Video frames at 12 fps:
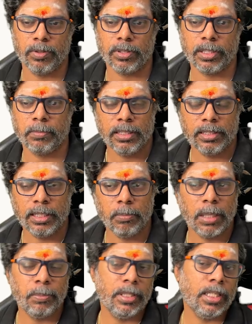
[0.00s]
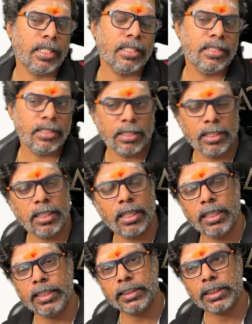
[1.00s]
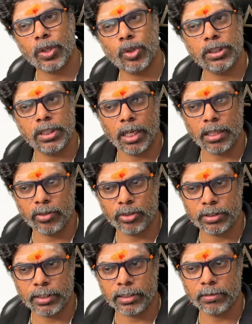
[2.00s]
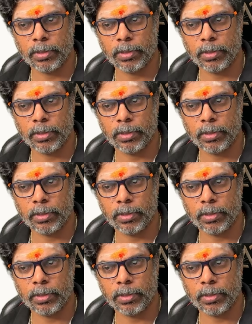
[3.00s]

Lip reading: Okay, they might be like legally disclosing all those things,